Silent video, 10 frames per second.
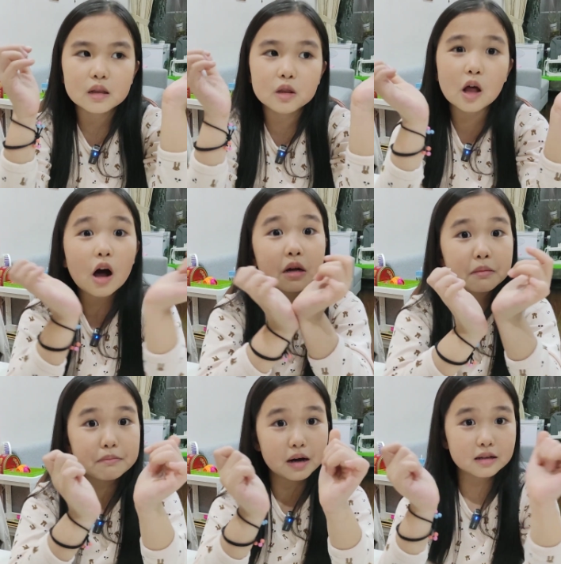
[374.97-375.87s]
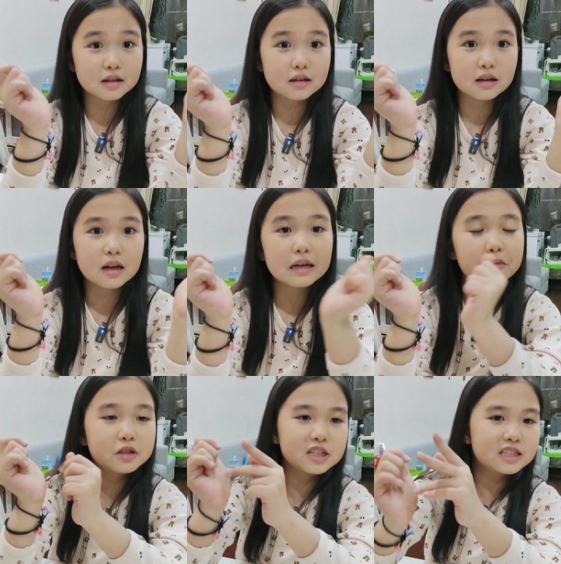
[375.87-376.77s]
Log bug,
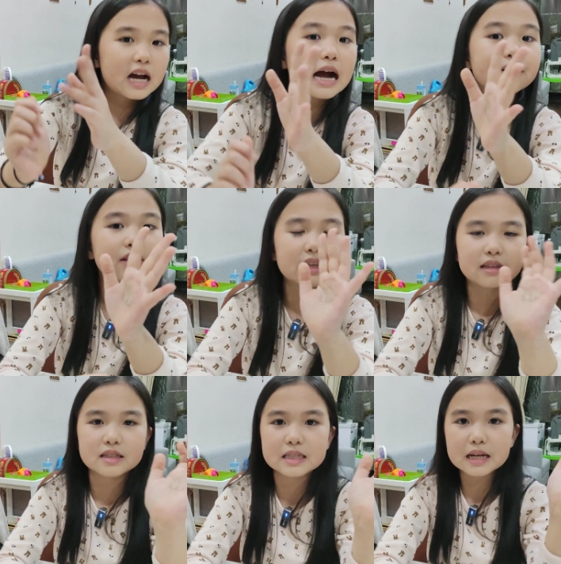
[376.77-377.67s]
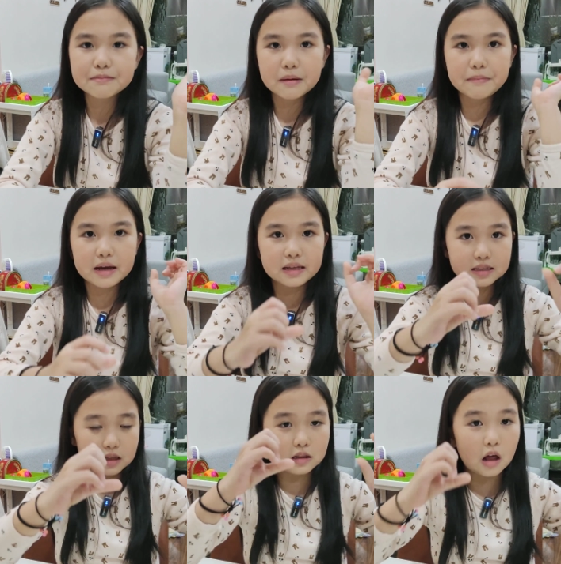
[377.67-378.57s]
which is kind of like the stick bug, but
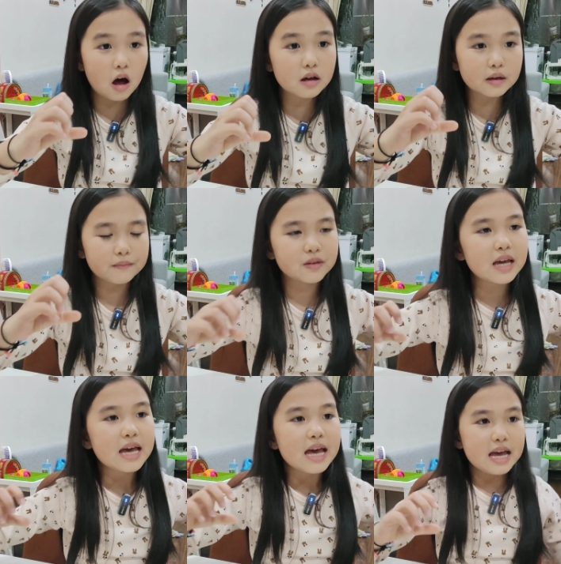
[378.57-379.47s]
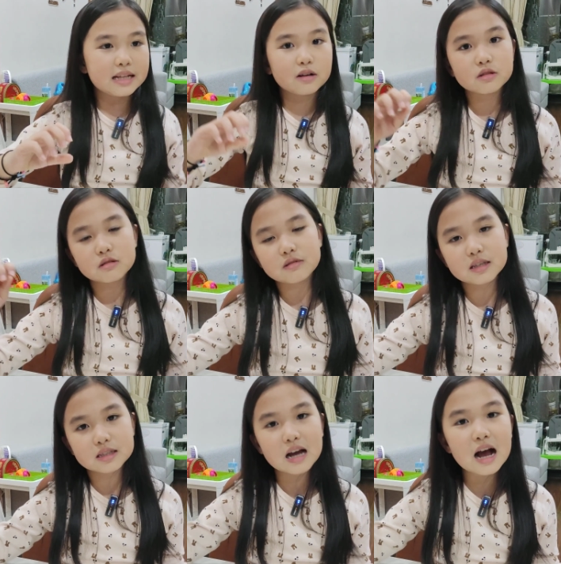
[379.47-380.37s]
it's a log. It also
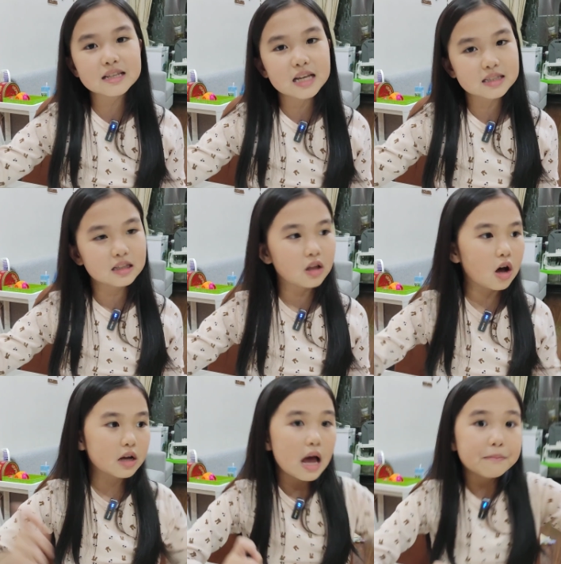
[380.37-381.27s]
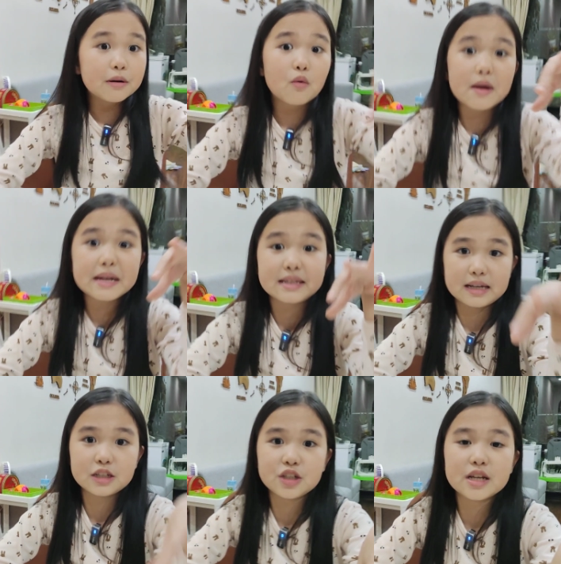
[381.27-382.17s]
disguised as a log, but when it
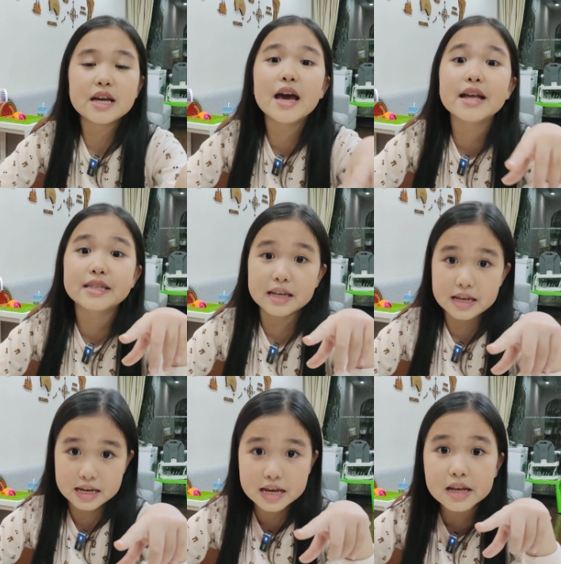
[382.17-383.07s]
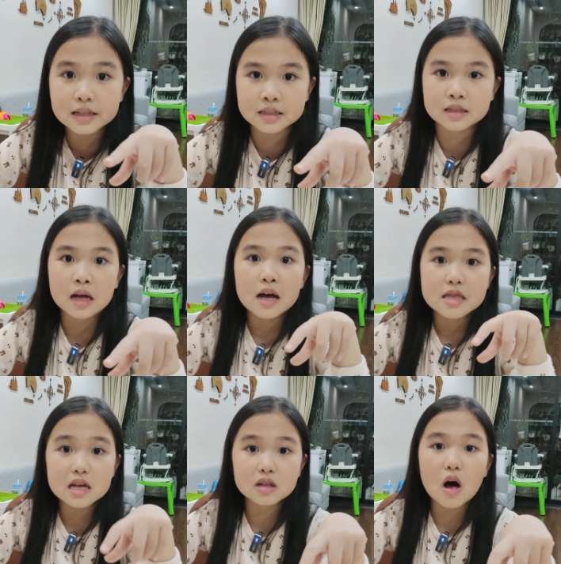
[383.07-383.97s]
touches it is
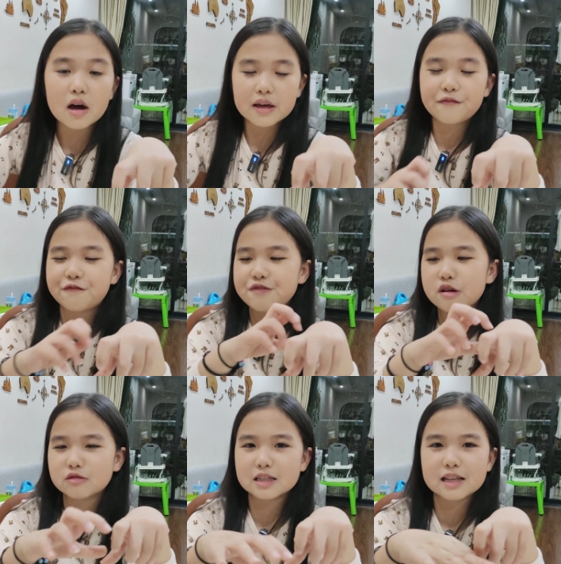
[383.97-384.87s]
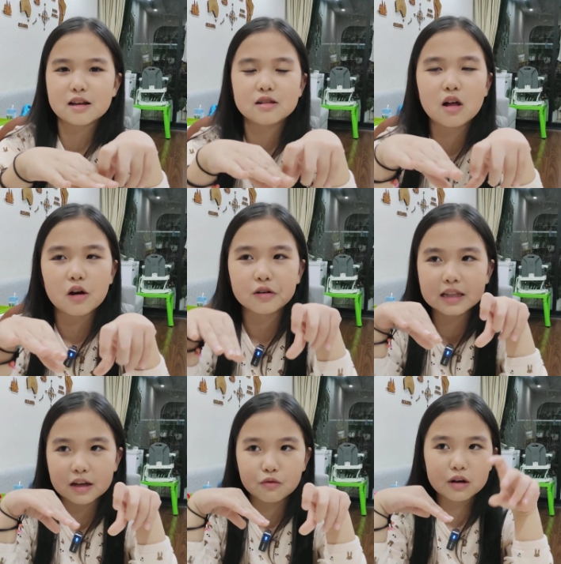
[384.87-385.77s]
the log. It feels like a log,
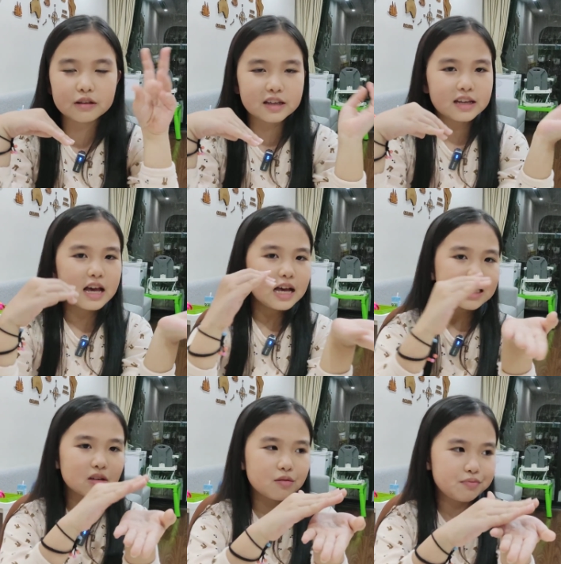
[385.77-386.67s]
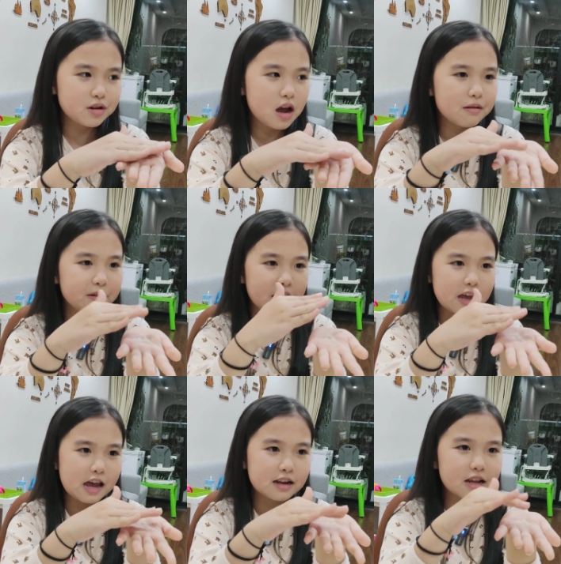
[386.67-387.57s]
like really. So I put it on my
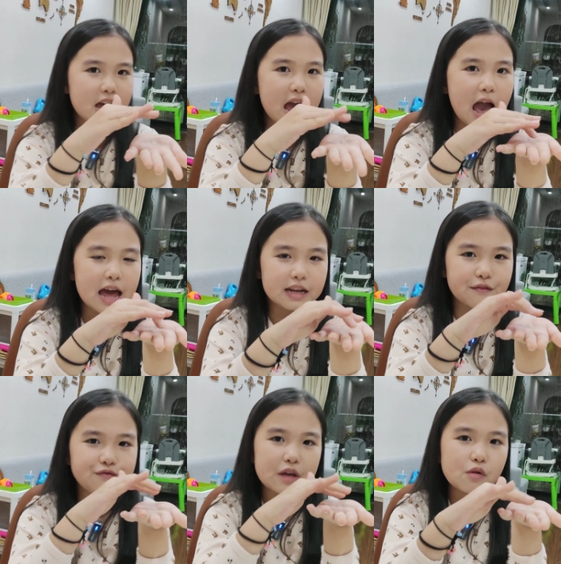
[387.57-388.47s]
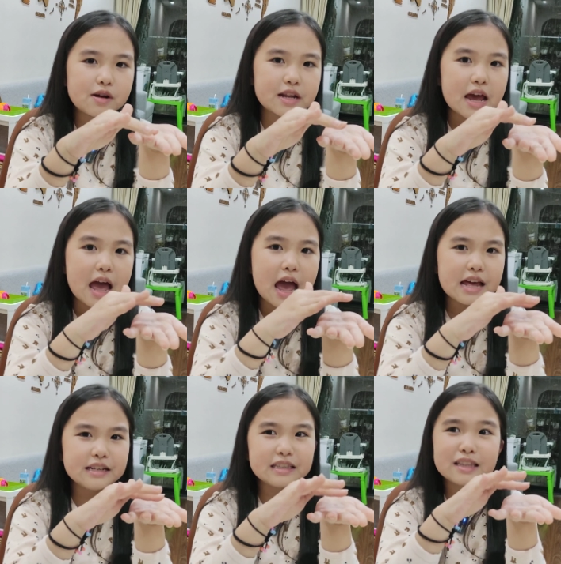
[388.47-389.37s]
hand and I feel it,
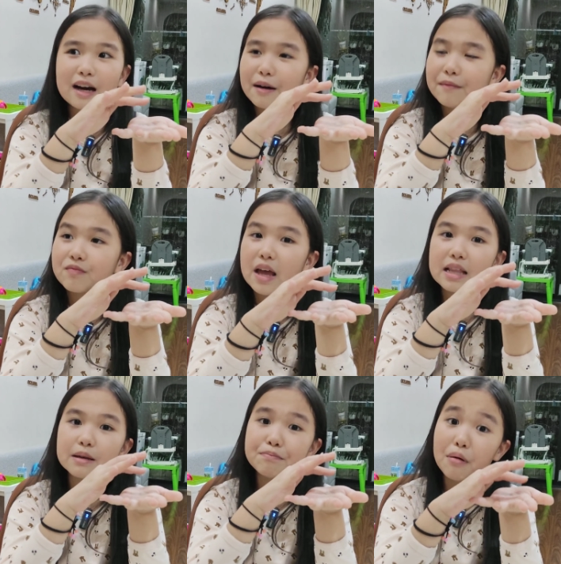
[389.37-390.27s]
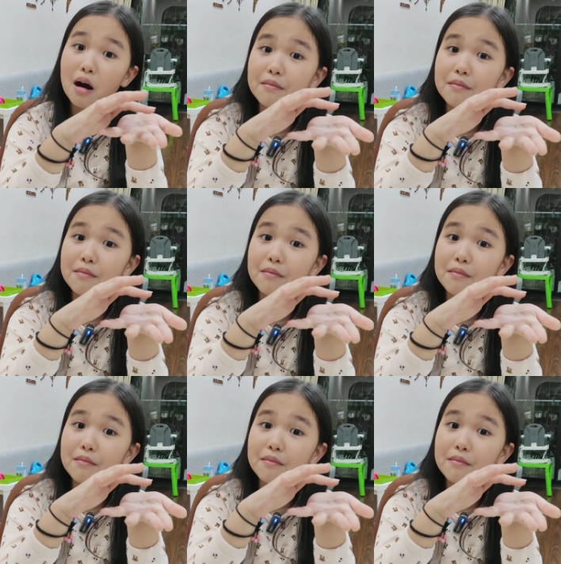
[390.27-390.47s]
and the